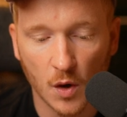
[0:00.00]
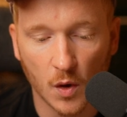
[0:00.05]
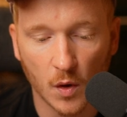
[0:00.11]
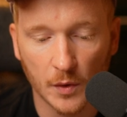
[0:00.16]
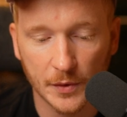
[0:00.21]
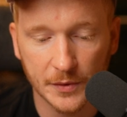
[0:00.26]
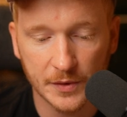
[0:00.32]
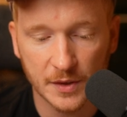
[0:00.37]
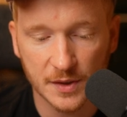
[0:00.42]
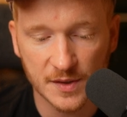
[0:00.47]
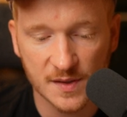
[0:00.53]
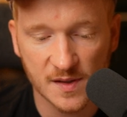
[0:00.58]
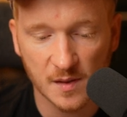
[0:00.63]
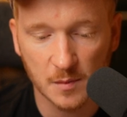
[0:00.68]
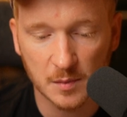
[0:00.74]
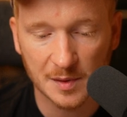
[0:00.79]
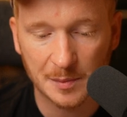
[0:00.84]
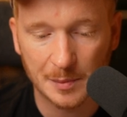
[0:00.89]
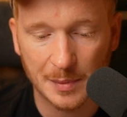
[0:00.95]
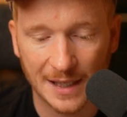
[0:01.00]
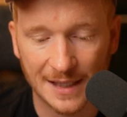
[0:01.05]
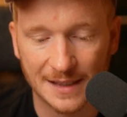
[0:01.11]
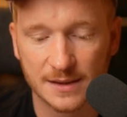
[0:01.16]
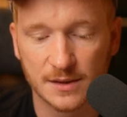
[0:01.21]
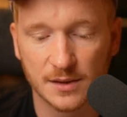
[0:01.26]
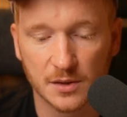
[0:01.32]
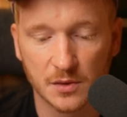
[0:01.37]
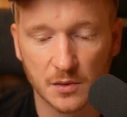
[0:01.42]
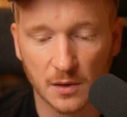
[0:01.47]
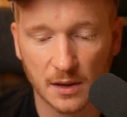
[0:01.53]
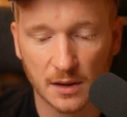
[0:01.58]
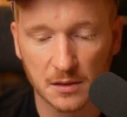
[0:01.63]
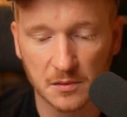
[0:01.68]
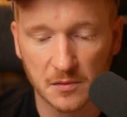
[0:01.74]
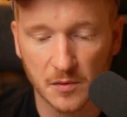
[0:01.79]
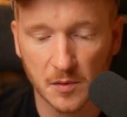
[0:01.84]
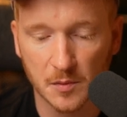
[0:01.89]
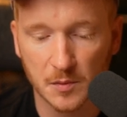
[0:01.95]
or you can simply paste the
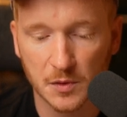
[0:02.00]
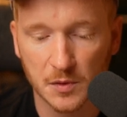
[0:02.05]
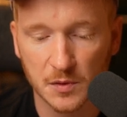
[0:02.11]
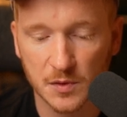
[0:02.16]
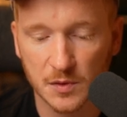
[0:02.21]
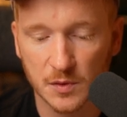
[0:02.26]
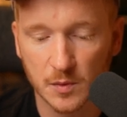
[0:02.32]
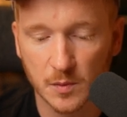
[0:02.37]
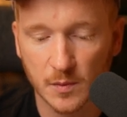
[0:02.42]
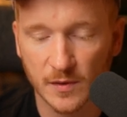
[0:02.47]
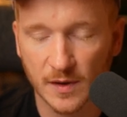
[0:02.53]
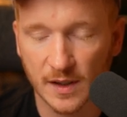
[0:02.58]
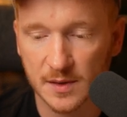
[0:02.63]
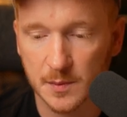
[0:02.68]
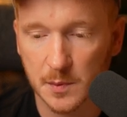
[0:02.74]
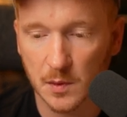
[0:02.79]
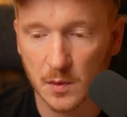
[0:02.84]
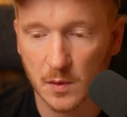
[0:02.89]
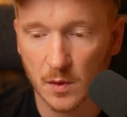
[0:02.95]
URL from YouTube, Facebook,